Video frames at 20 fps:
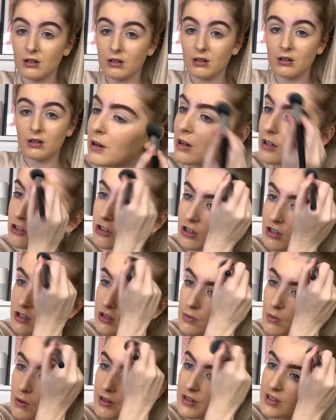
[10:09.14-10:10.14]
But just the
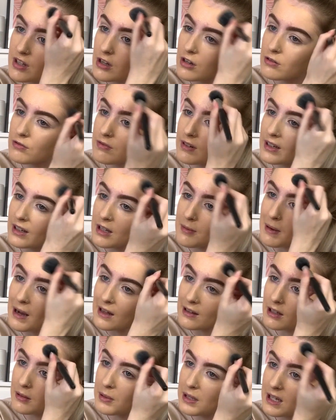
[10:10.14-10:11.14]
ones that are really
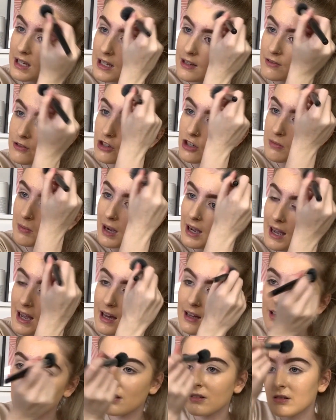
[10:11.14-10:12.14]
badly behaved do my head
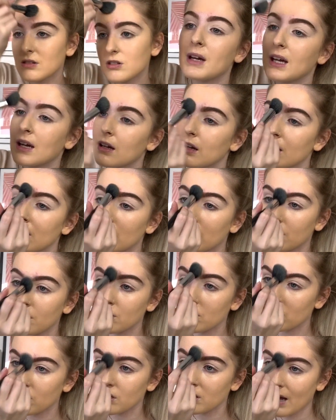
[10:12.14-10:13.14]
in. In
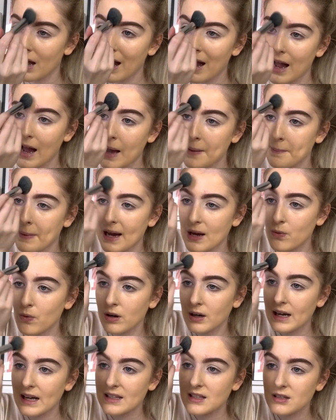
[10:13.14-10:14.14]
conclusion, I might want
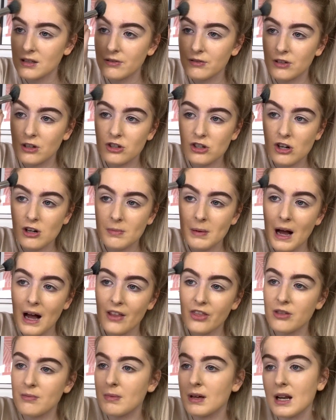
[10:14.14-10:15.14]
kids in the future, but at
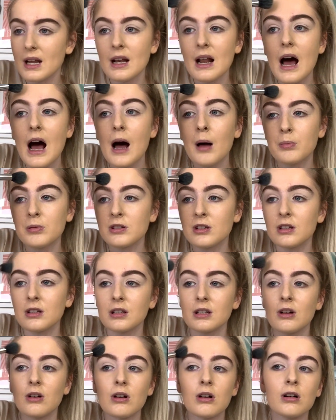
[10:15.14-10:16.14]
the minute, absolutely
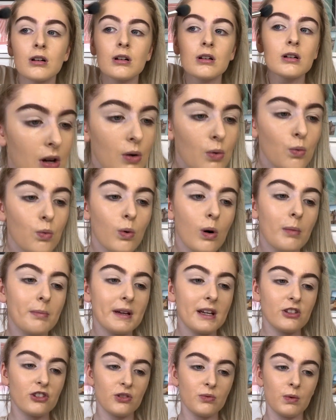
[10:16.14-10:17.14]
not. What
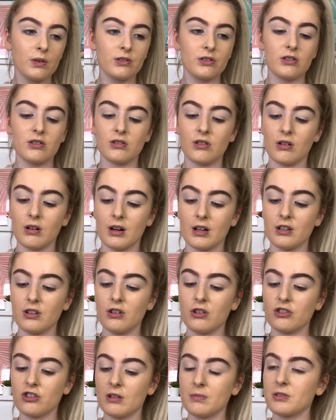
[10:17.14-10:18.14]
made you want to start a
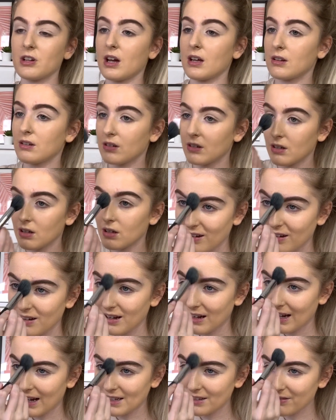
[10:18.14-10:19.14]
YouTube channel?
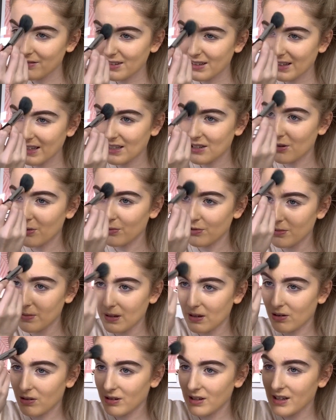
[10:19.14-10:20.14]
I don't really know, to be
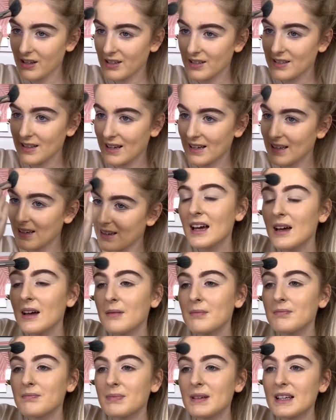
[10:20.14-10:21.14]
honest. Like,
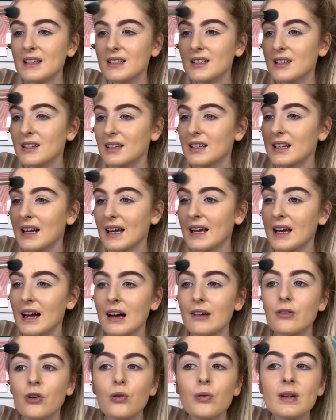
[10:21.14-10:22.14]
basically, like, I've
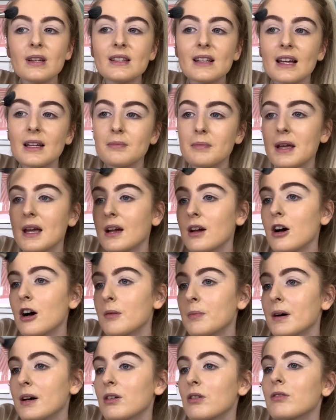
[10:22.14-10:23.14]
always liked makeup,
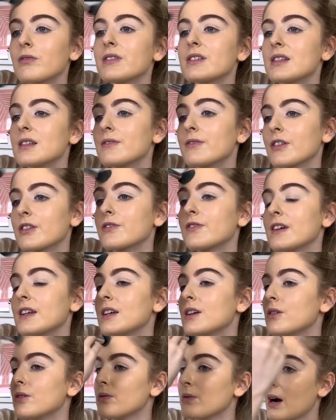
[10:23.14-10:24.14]
and obviously the first
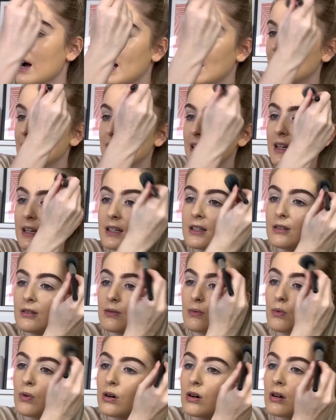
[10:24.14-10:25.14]
video I did
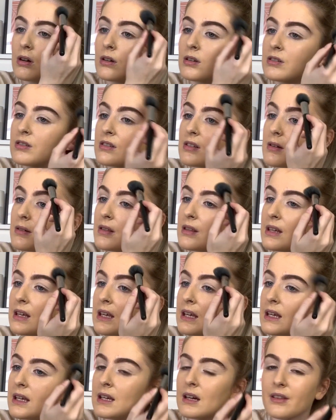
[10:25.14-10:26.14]
was
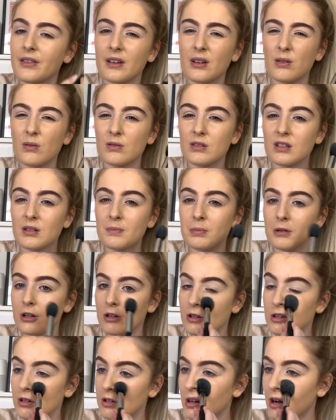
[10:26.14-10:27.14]
I think it was the
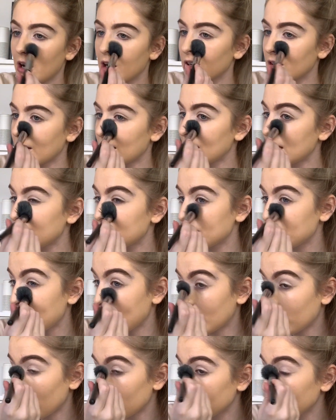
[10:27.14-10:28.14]
blue cut crease
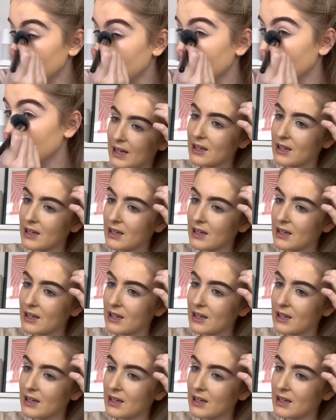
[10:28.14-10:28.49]
makeup look.